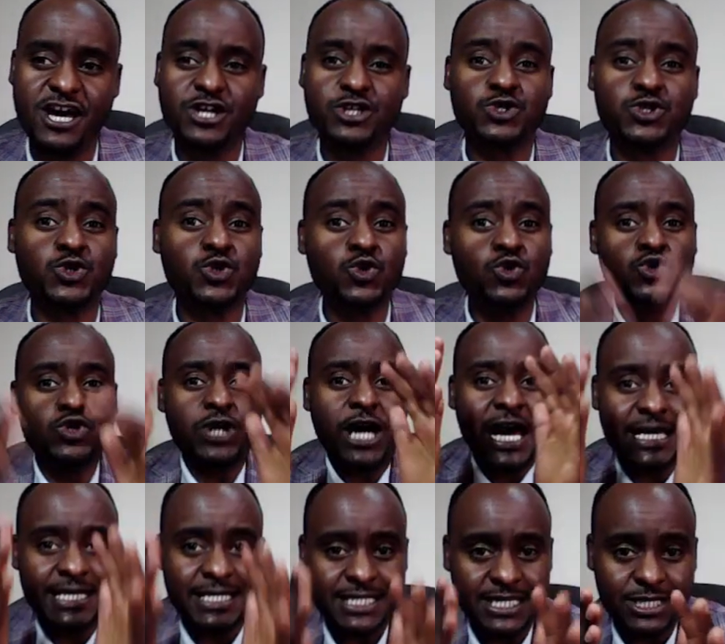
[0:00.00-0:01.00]
to
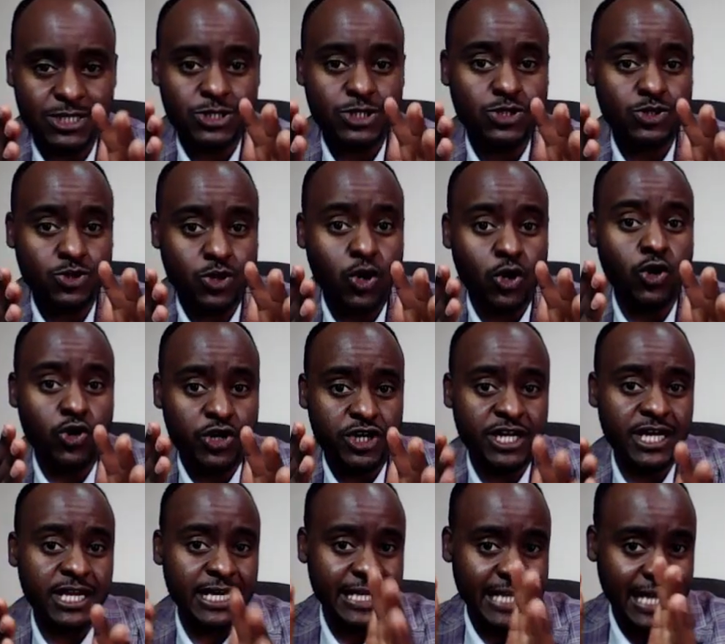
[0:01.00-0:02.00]
order
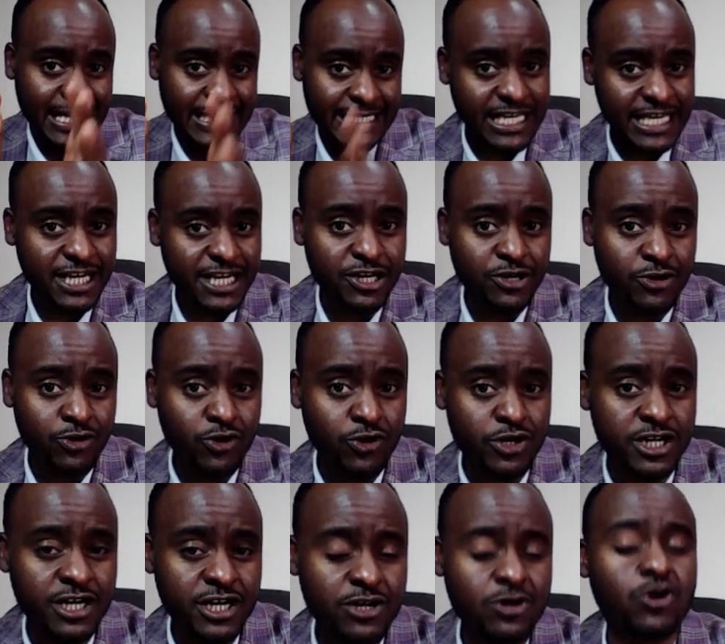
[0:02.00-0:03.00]
in ascending
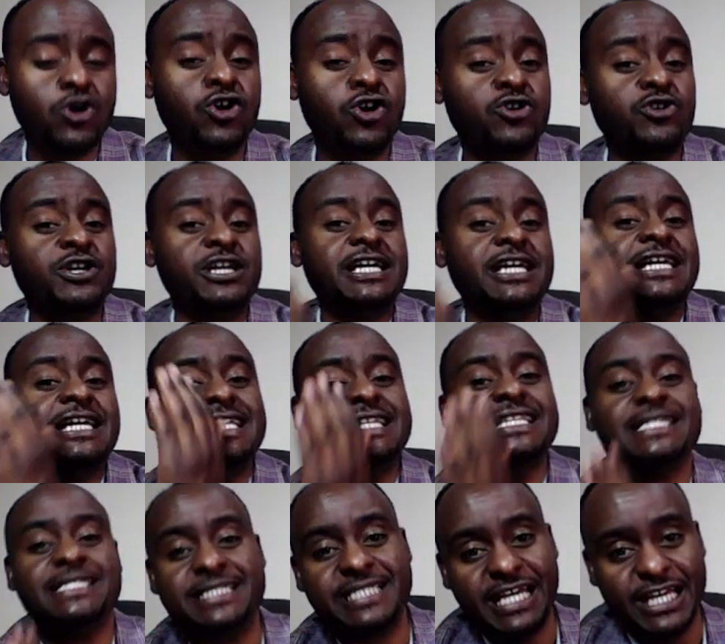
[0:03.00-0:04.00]
order or in
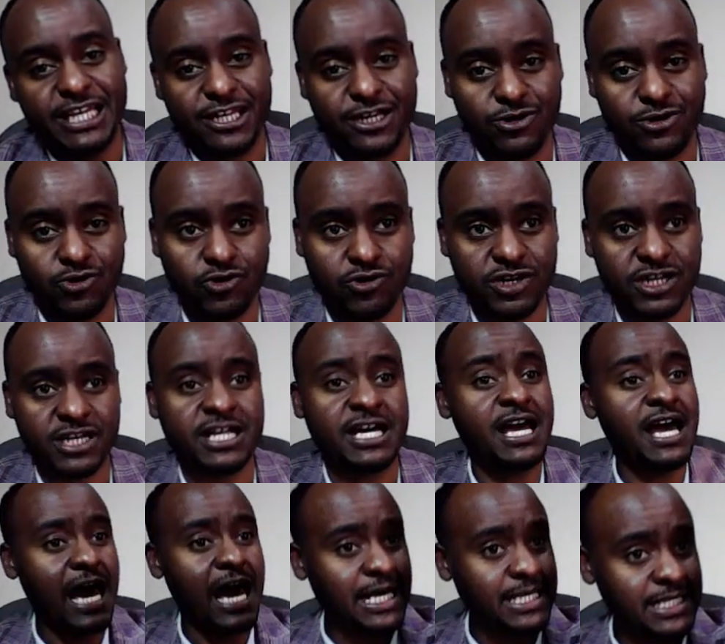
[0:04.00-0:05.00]
descending order.
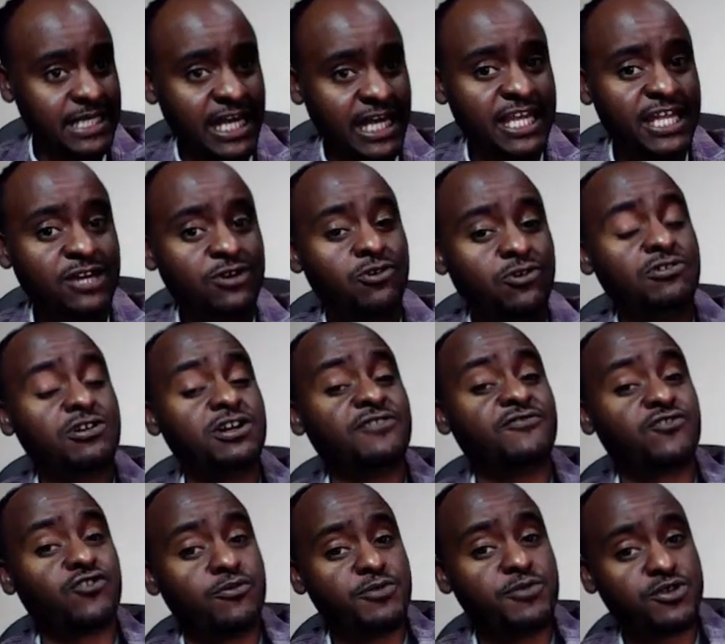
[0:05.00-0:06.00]
Ascending order
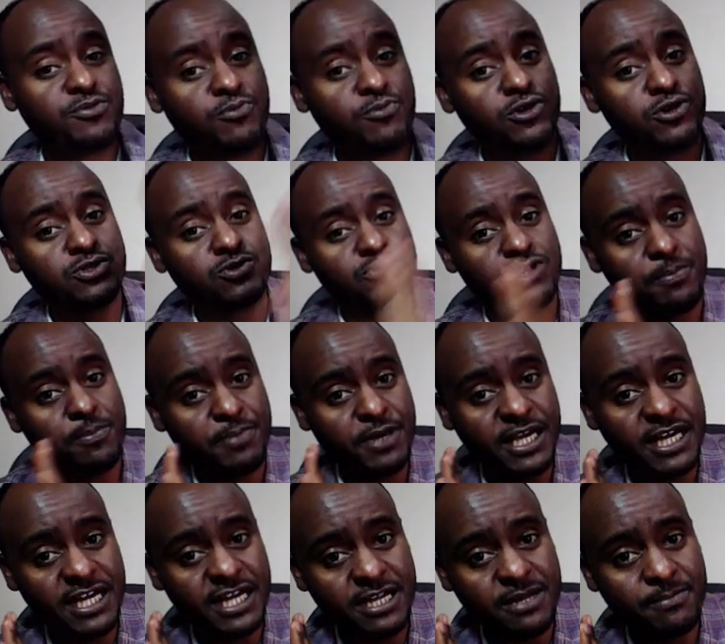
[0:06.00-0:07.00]
from the small to the
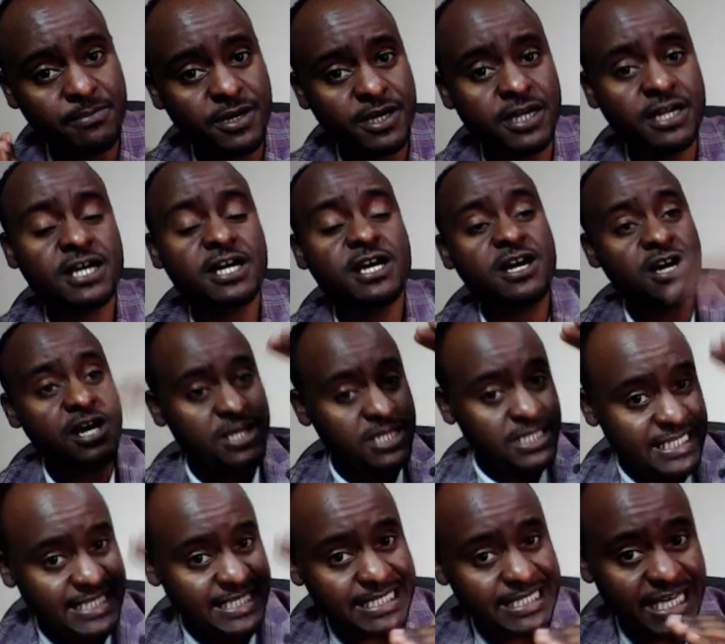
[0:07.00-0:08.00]
bigger number,
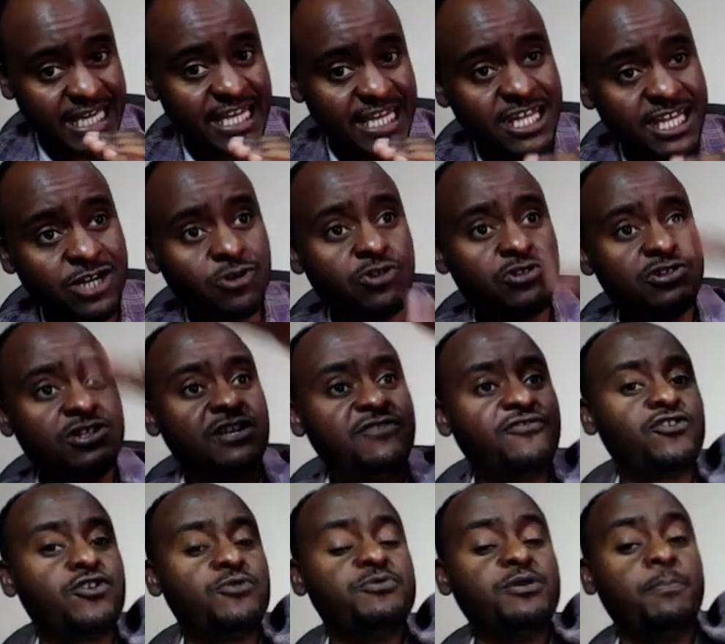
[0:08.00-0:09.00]
descending order
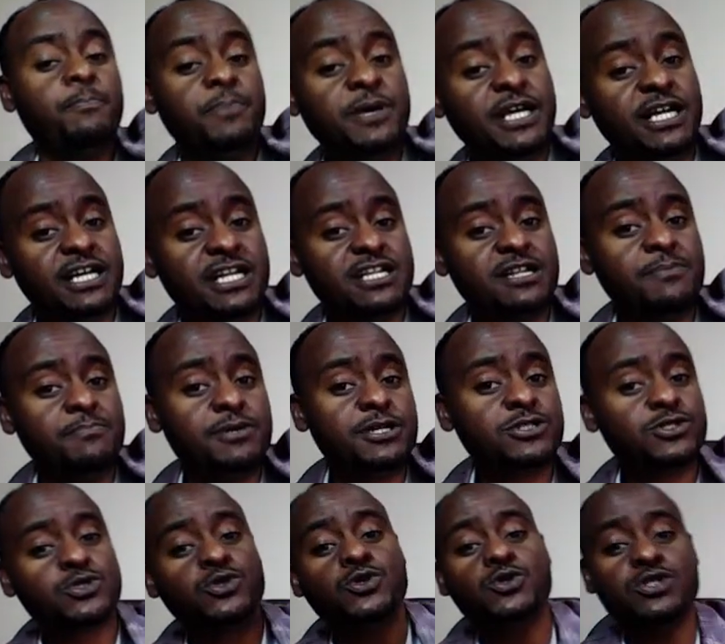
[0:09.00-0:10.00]
from the bigger number
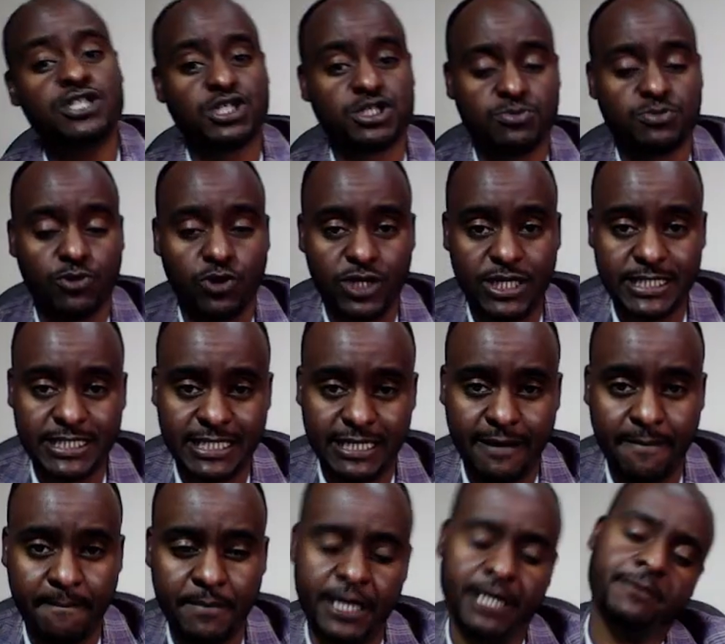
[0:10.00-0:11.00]
to the smallest
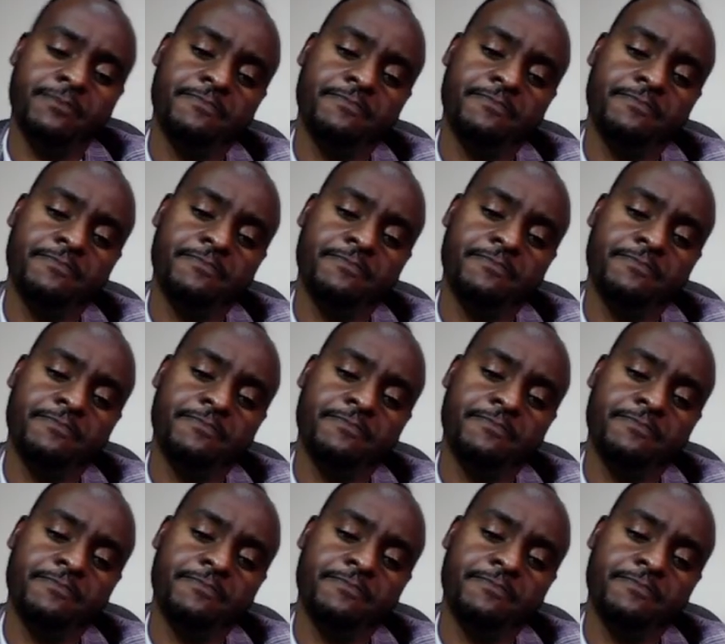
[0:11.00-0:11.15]
number.